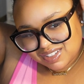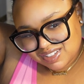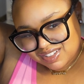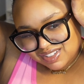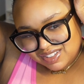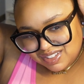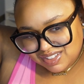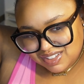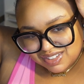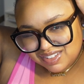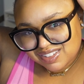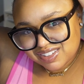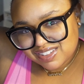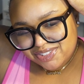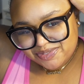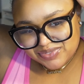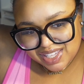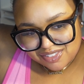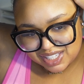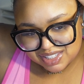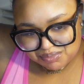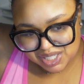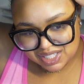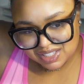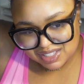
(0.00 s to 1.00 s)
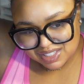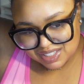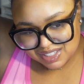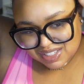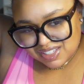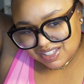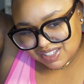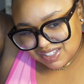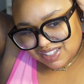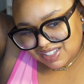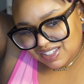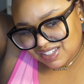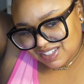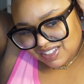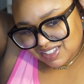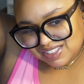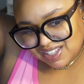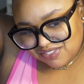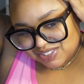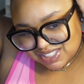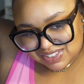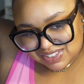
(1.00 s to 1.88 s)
It's best to pull your edges